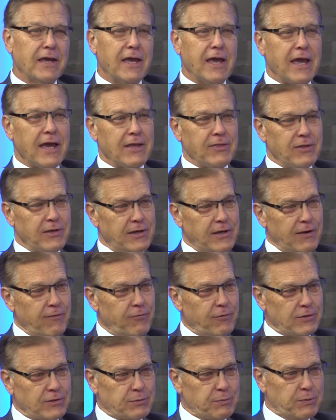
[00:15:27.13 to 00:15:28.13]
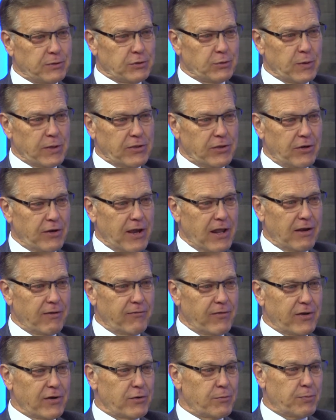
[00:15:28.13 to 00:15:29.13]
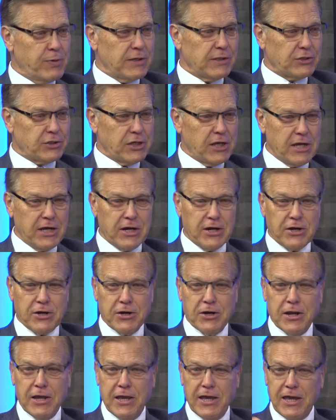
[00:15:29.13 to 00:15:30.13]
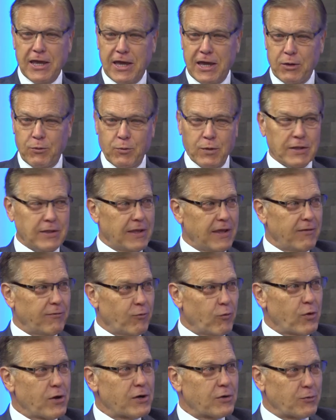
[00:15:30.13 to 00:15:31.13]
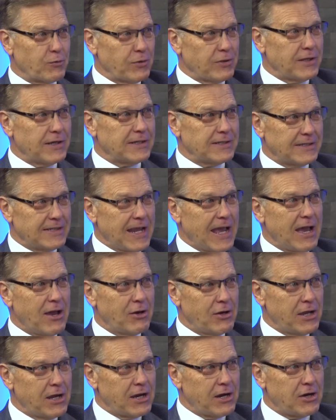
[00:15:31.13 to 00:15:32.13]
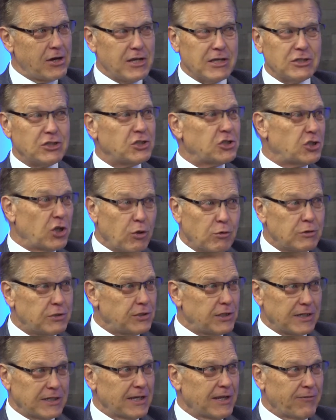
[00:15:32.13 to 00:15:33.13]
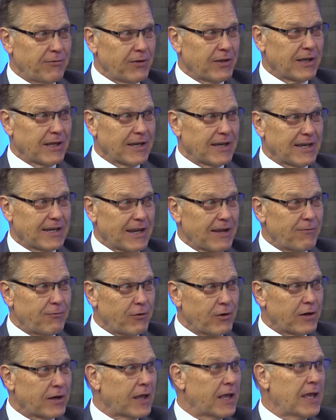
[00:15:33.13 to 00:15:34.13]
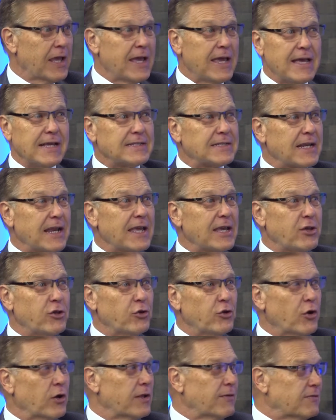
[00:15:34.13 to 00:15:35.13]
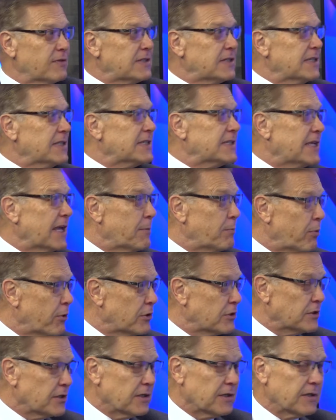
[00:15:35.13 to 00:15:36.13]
And the difference between their elevator pitch here and when they've worked with us down here is so significantly different, it's like you don't even see the same person.